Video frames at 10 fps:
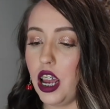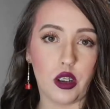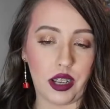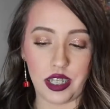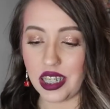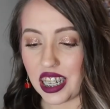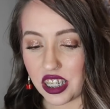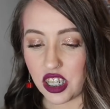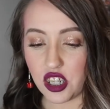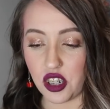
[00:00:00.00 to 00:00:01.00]
So I
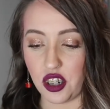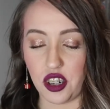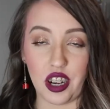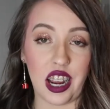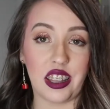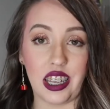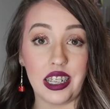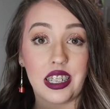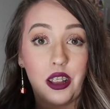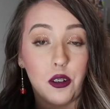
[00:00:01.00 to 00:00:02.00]
selected 2, and
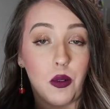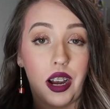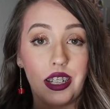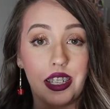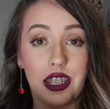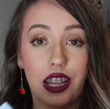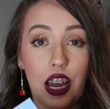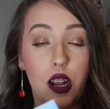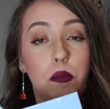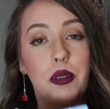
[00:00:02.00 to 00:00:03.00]
these are the ones
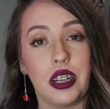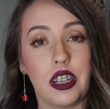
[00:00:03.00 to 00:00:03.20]
that Big